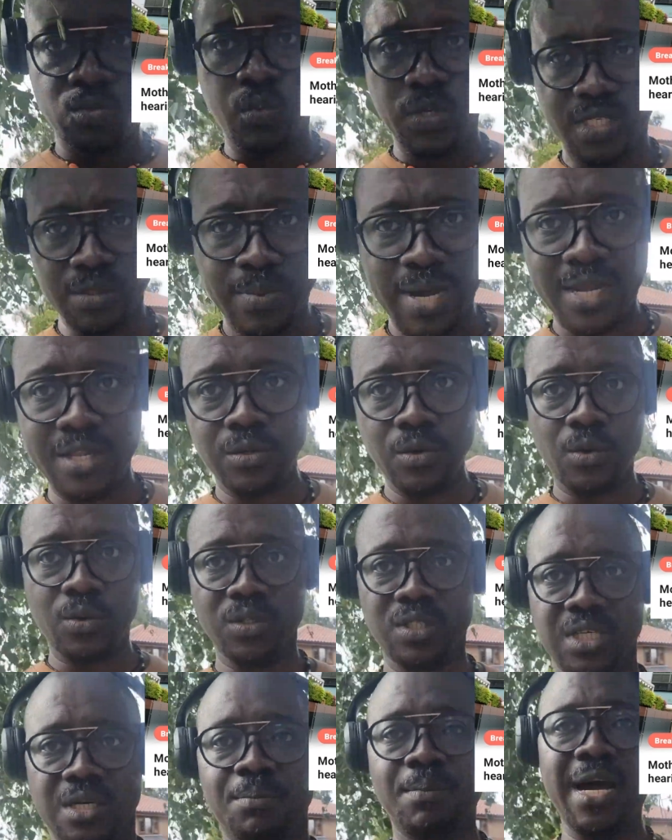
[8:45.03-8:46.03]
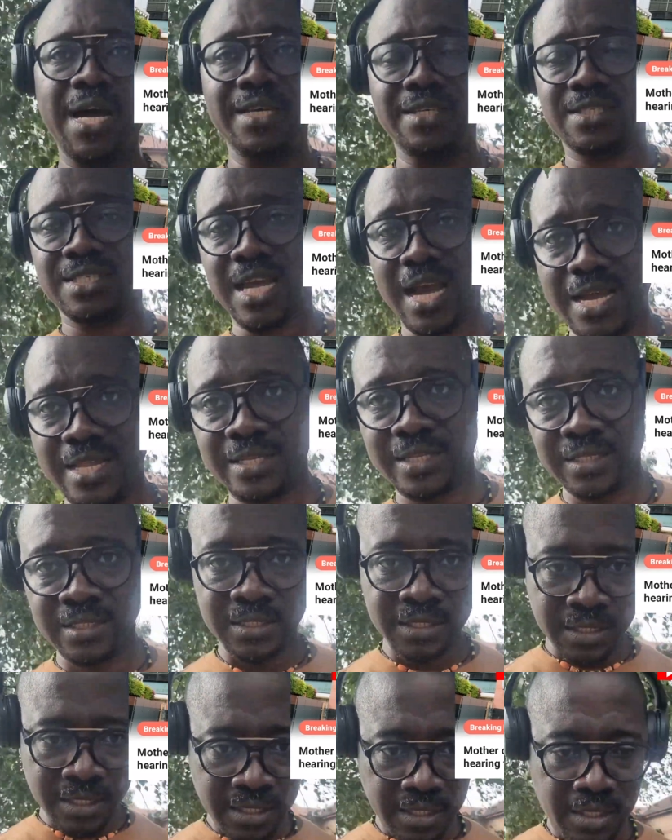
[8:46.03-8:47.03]
with my daughter, my son,
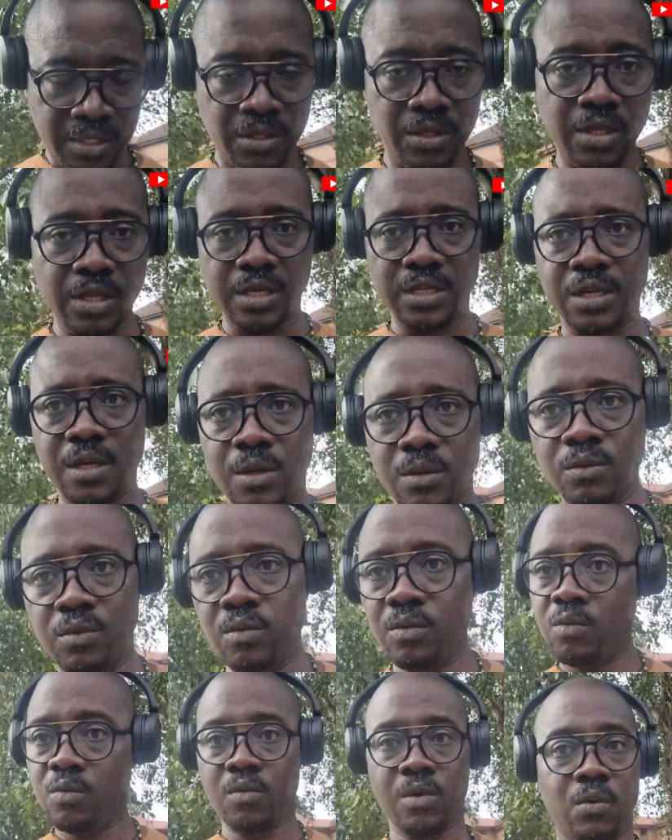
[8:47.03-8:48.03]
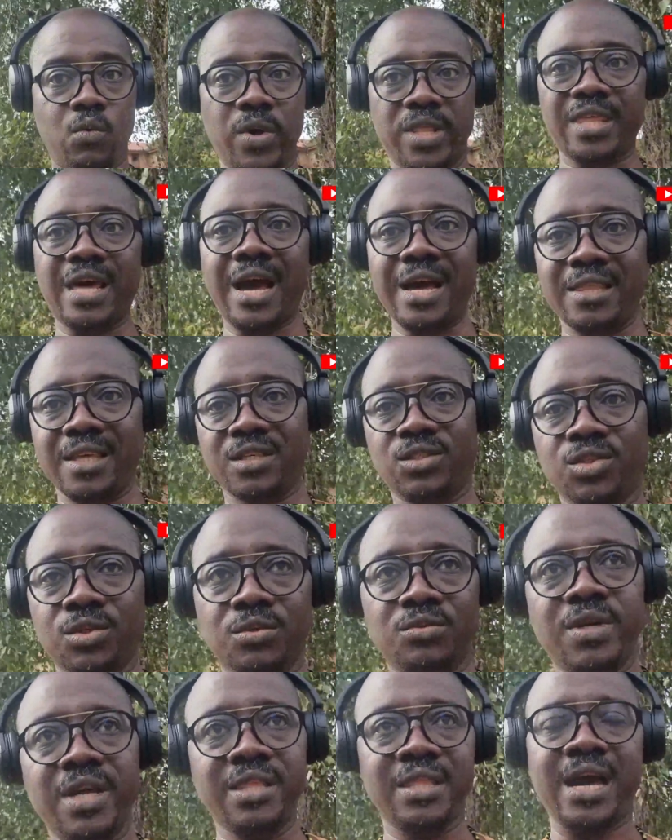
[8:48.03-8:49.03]
you know, with other
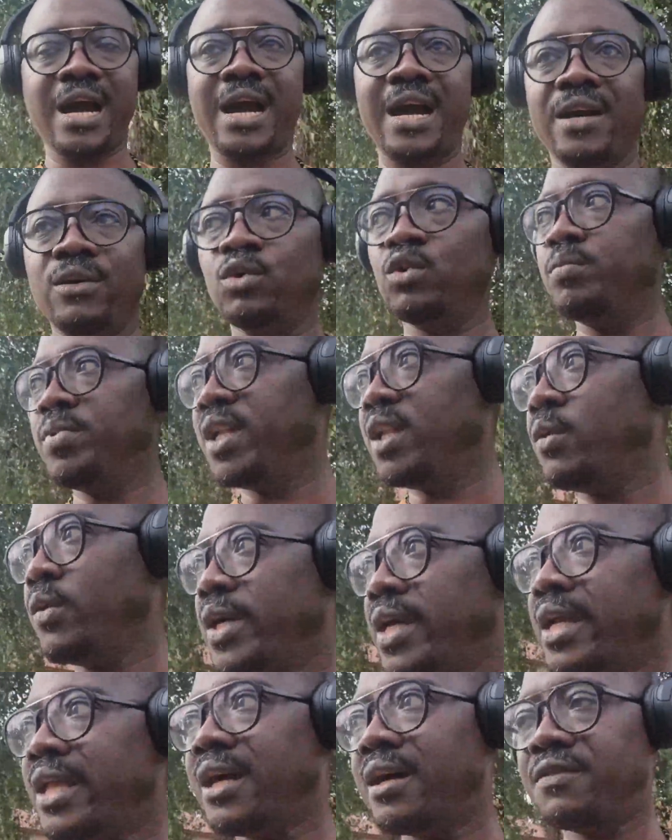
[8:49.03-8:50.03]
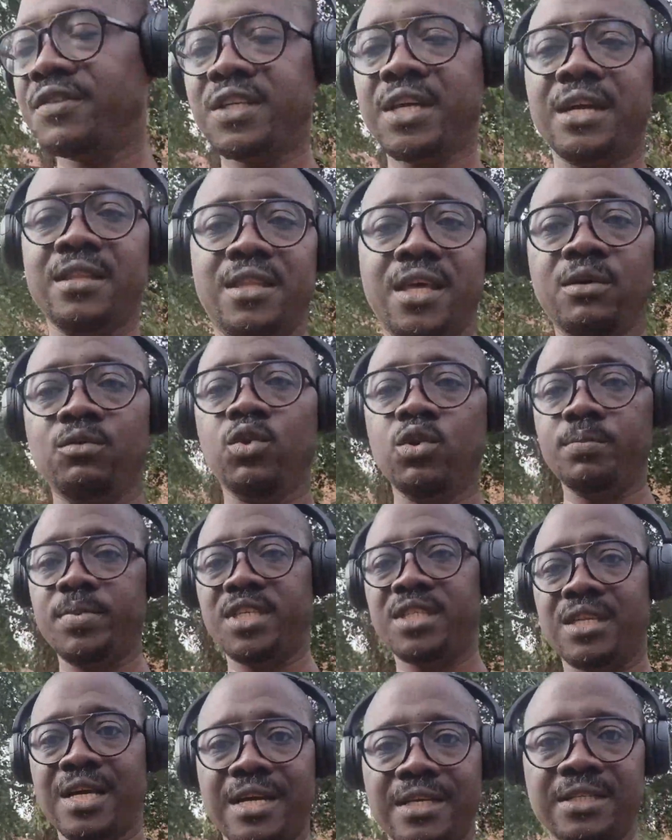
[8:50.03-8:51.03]
children that I will be looking after. They will be
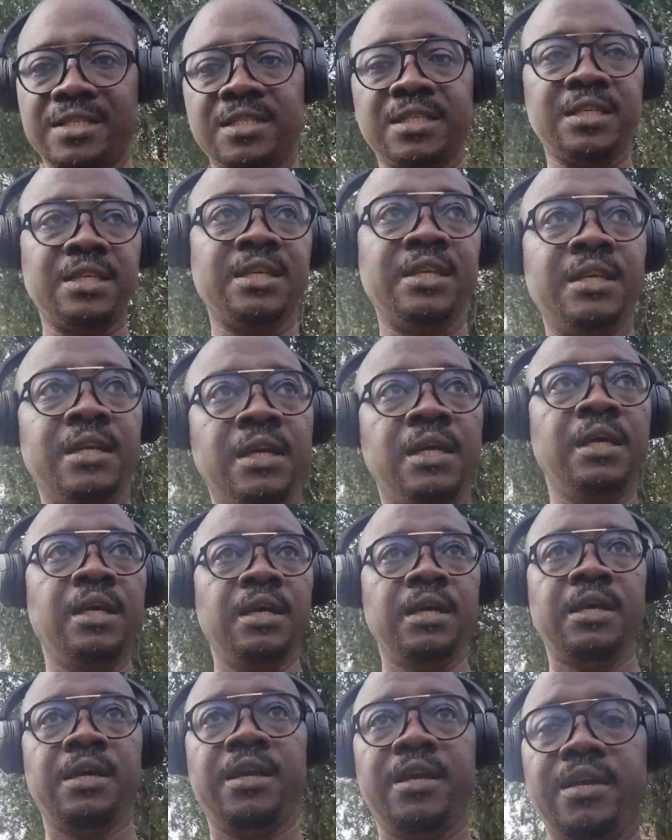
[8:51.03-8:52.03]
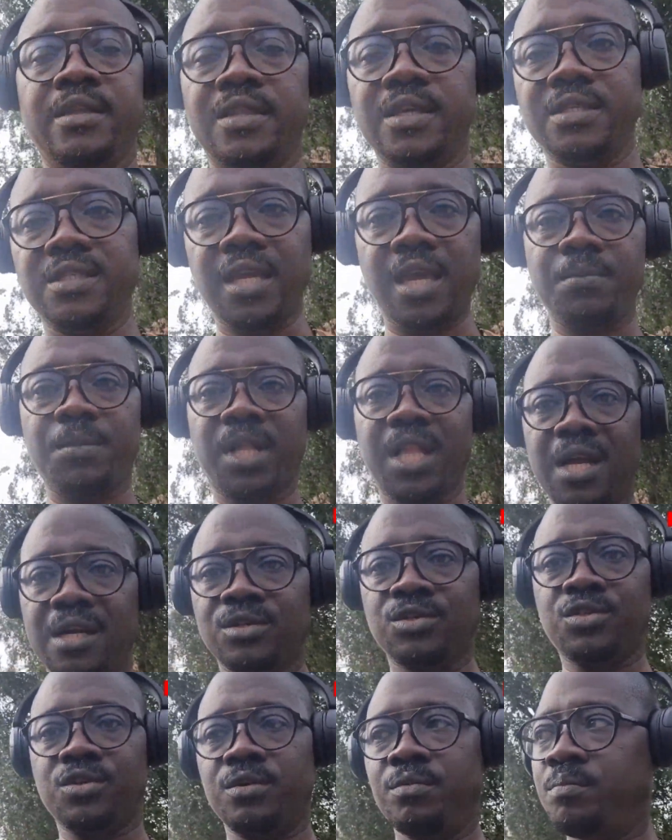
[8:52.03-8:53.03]
sat in the same
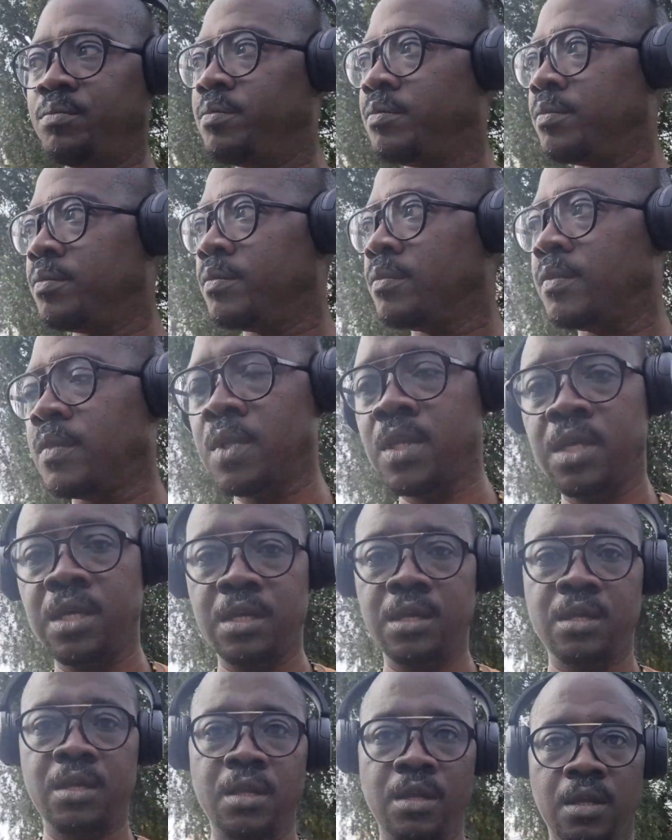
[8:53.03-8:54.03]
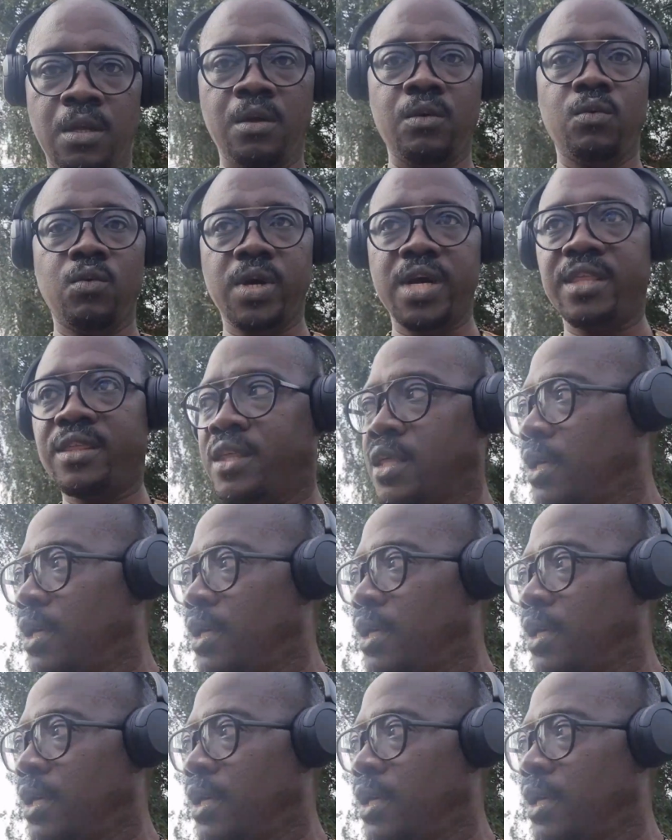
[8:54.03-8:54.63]
classroom with